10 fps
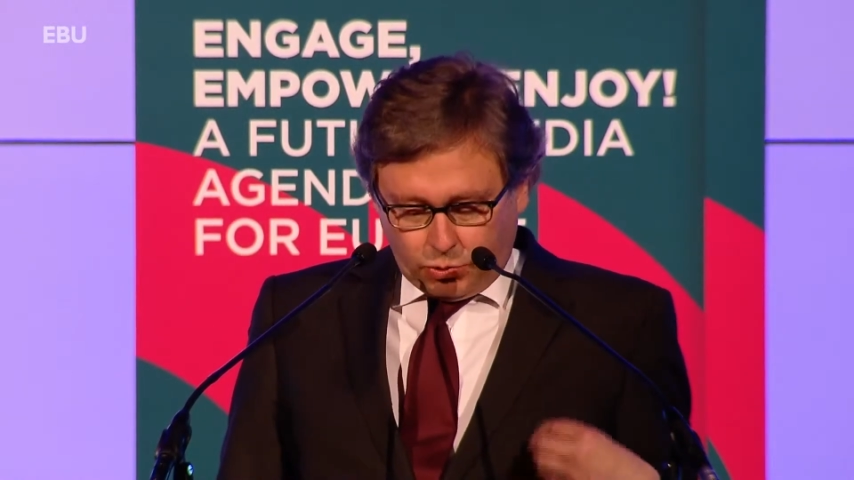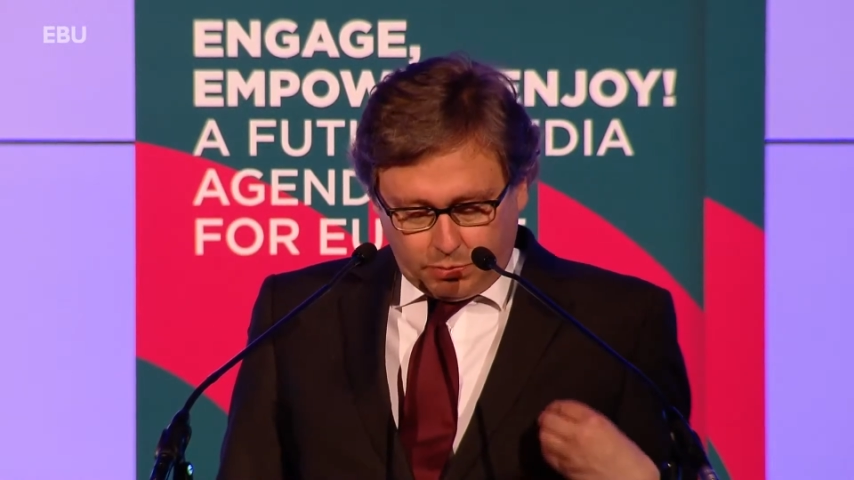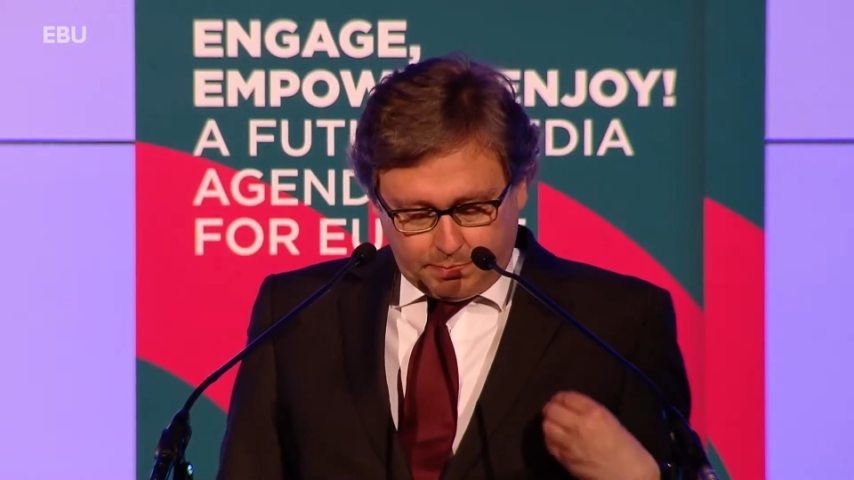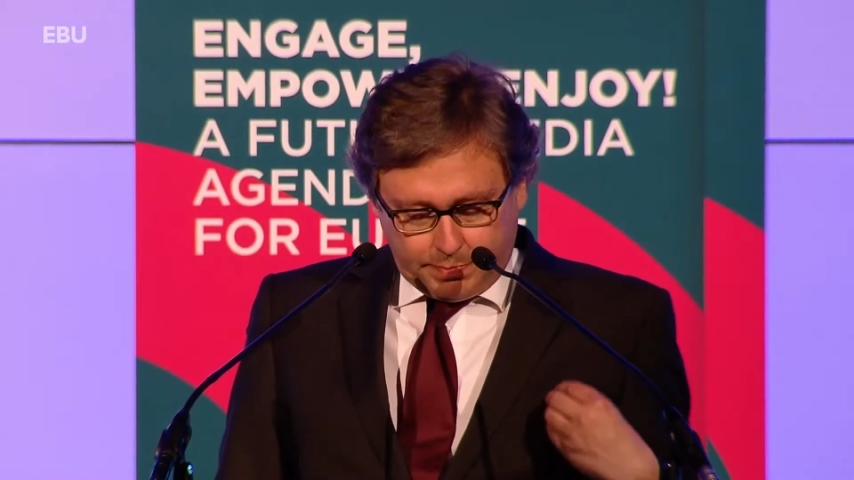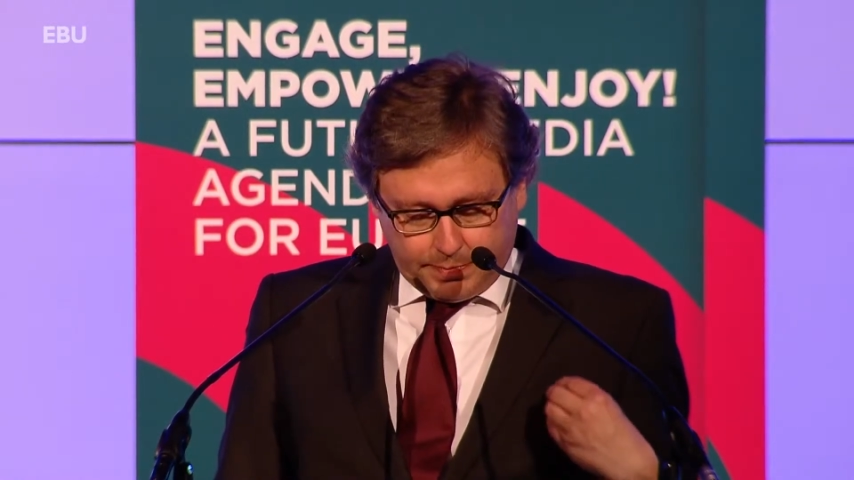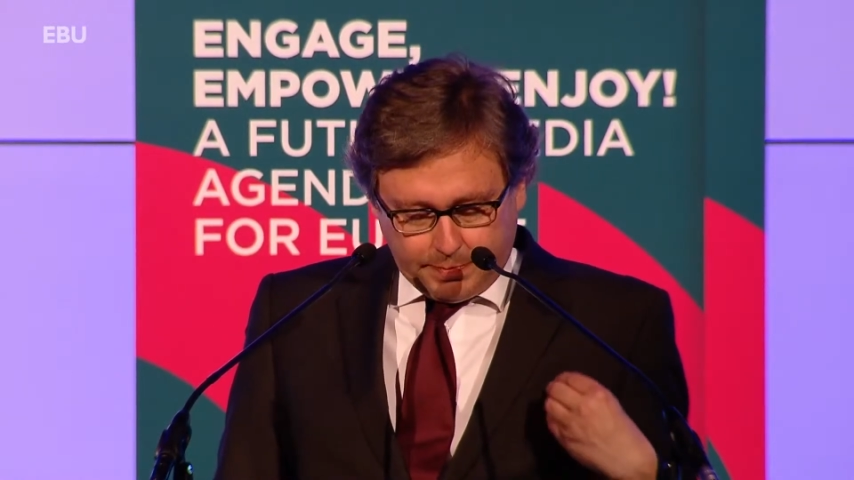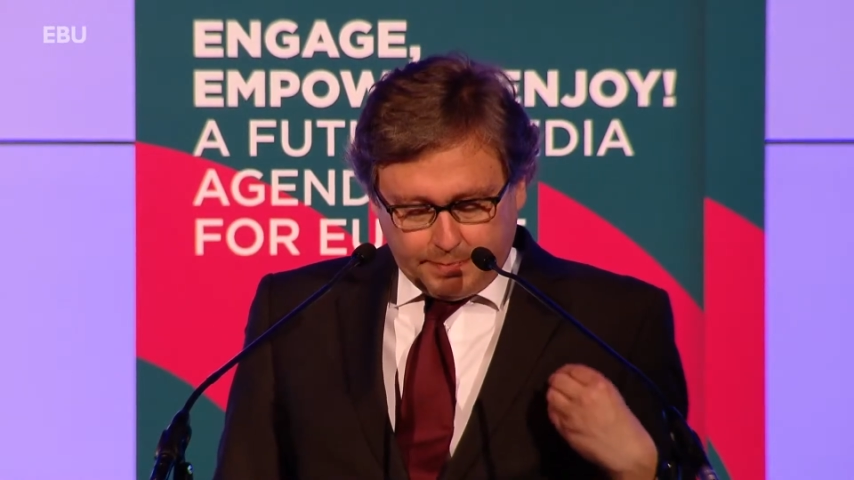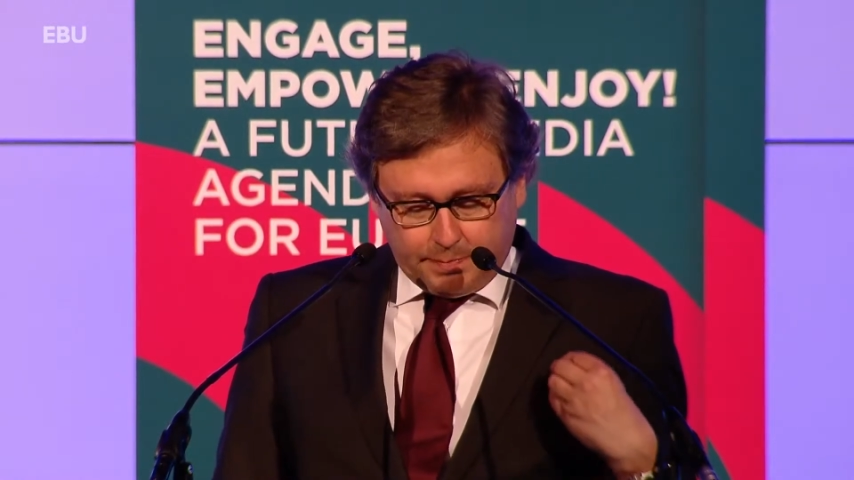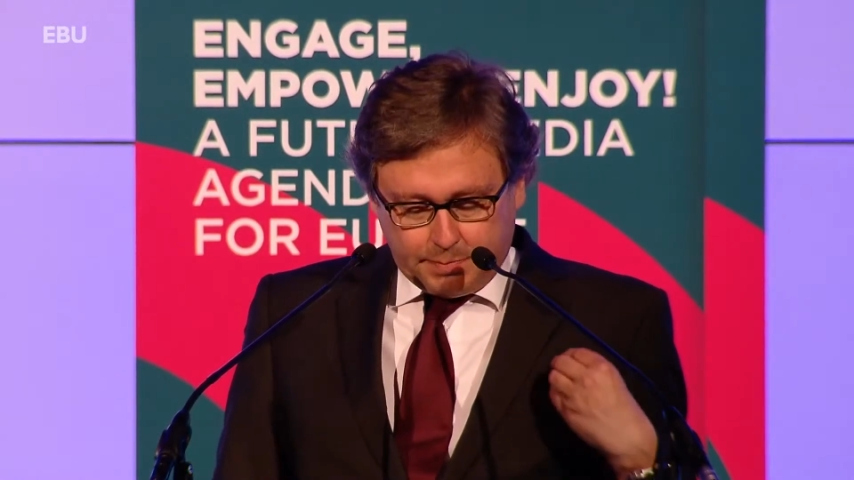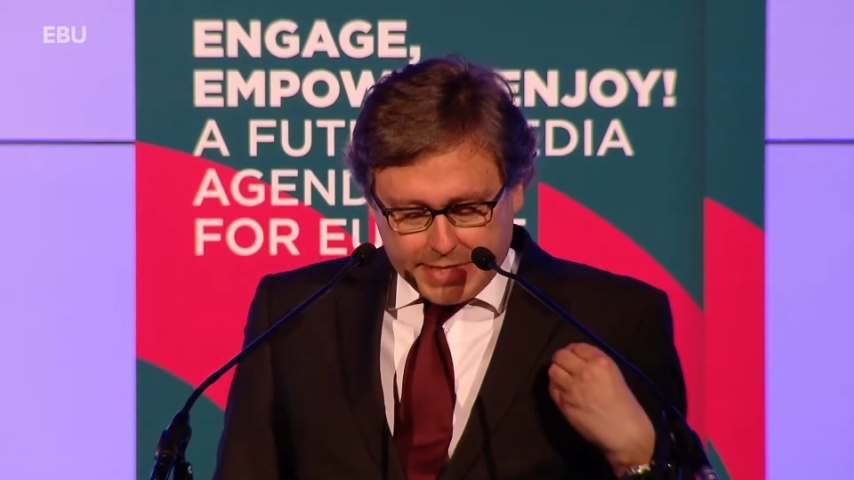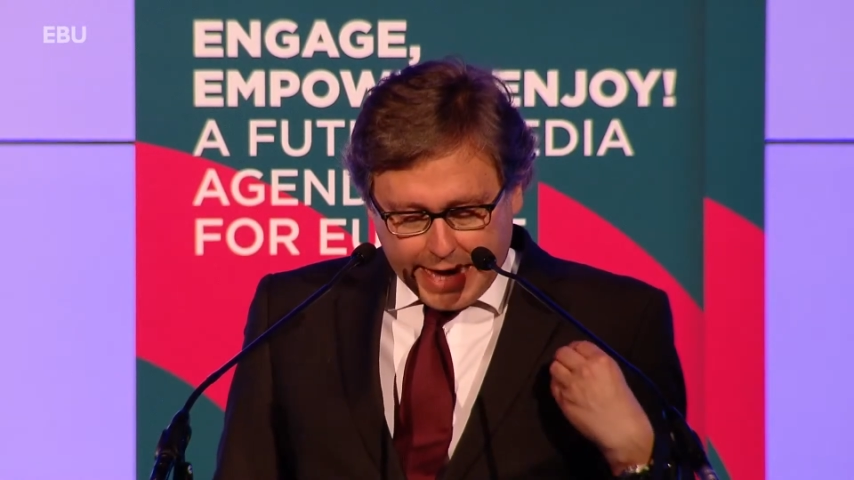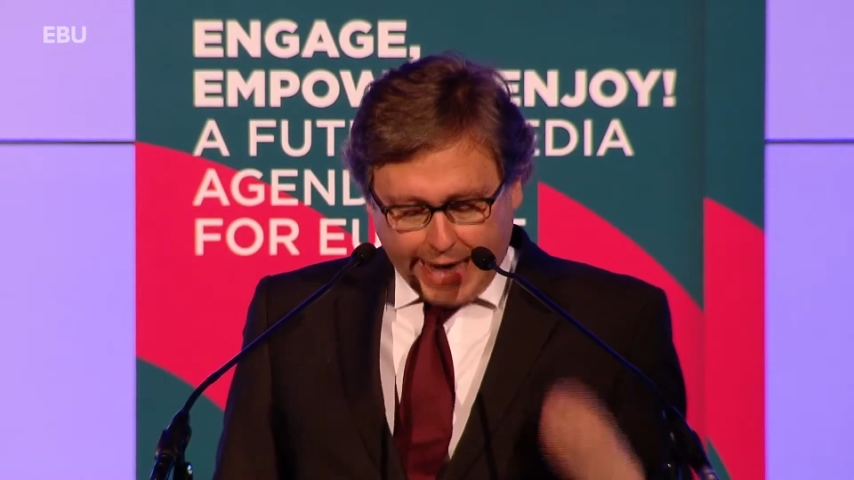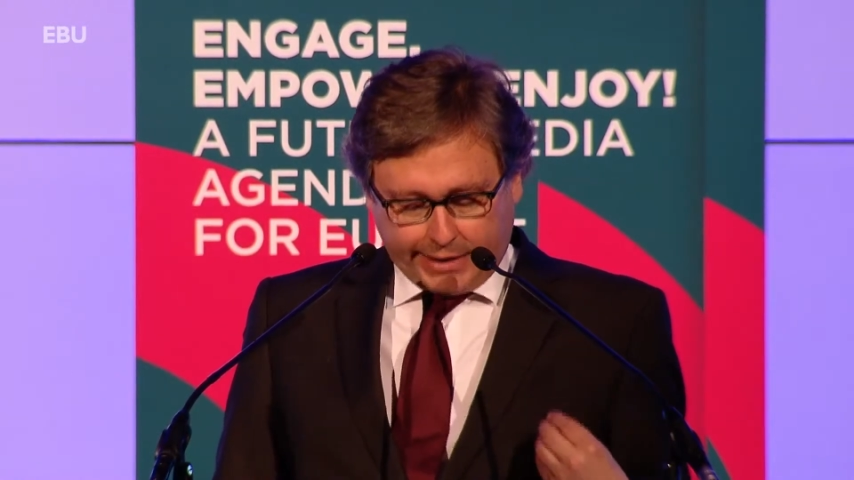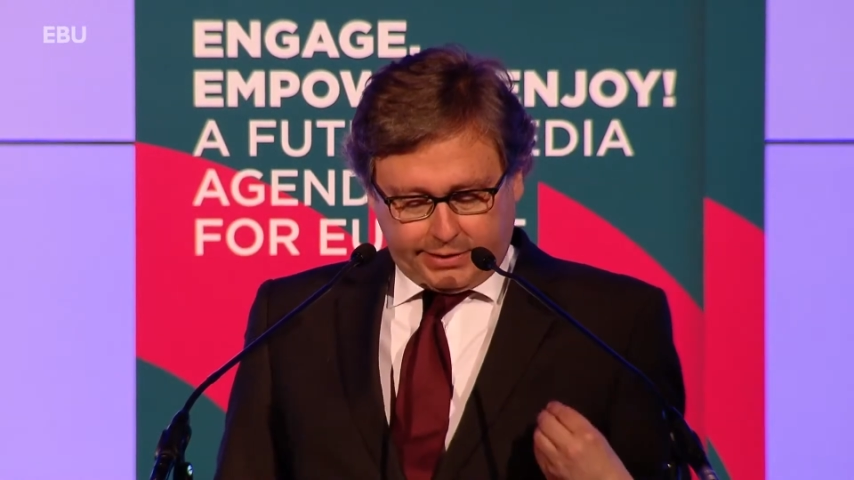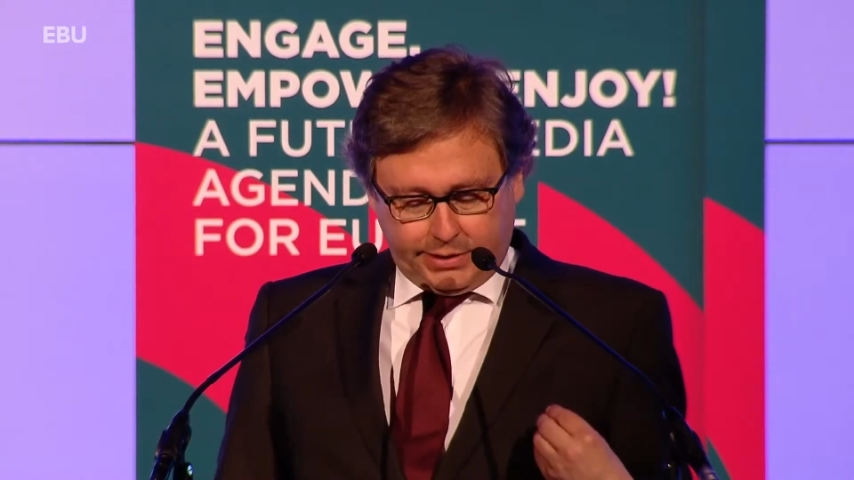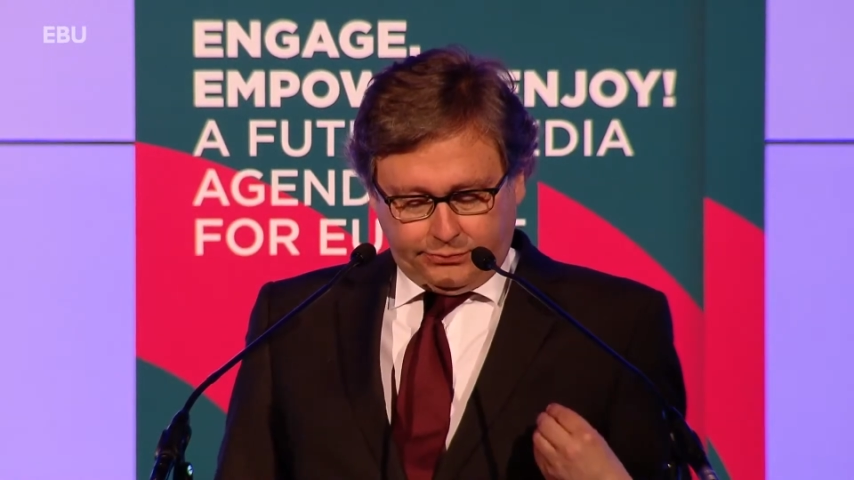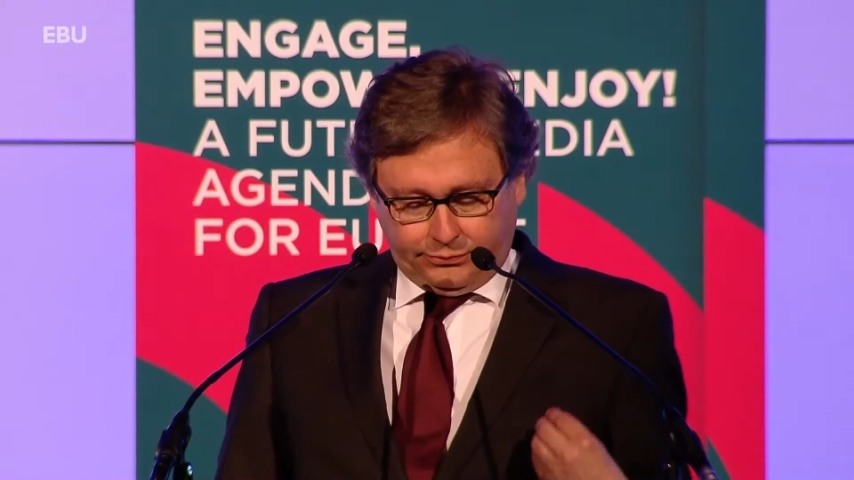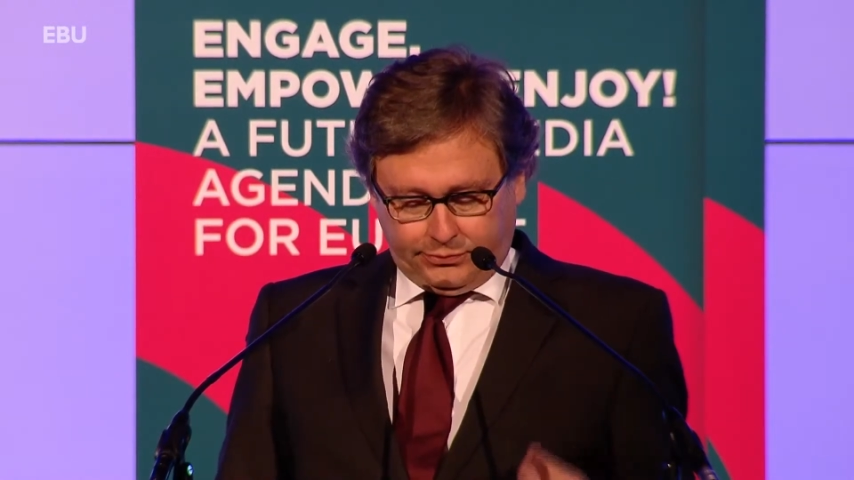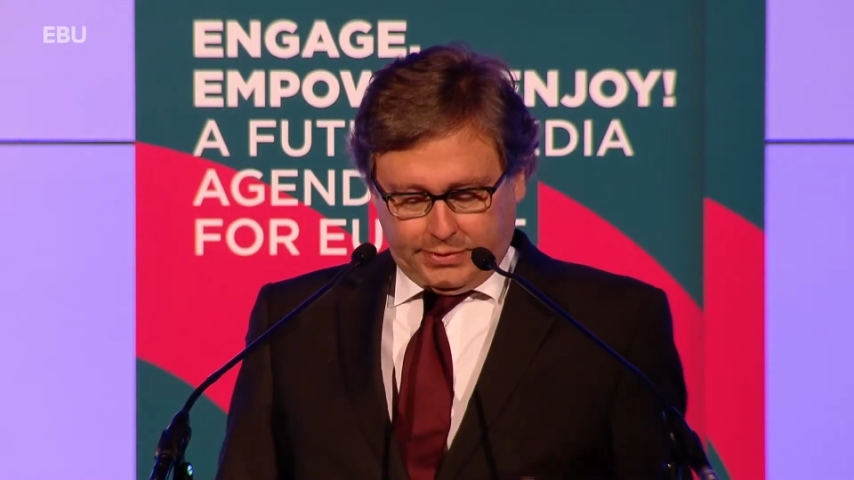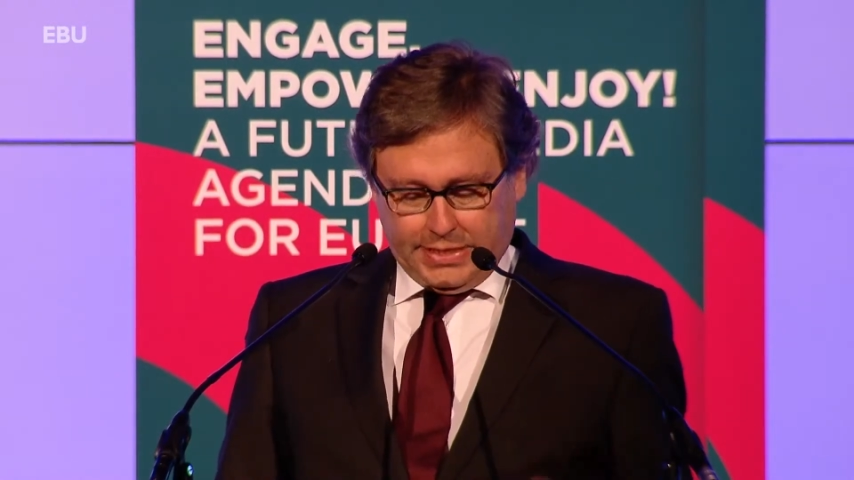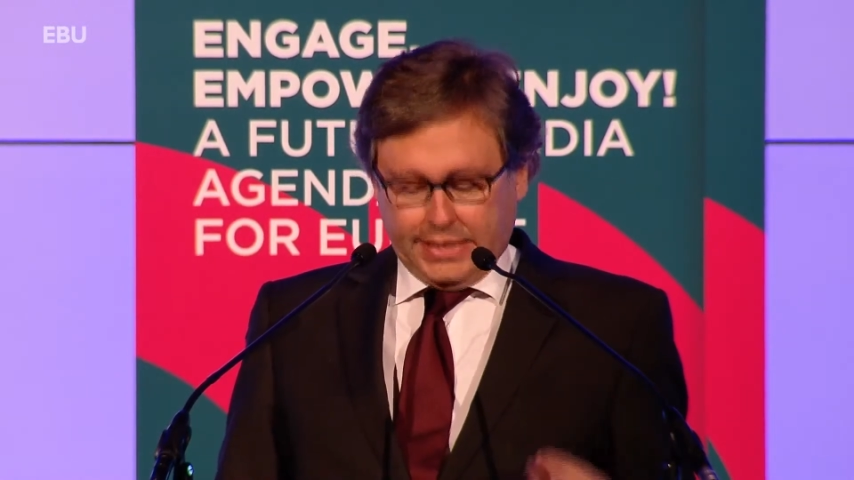to be active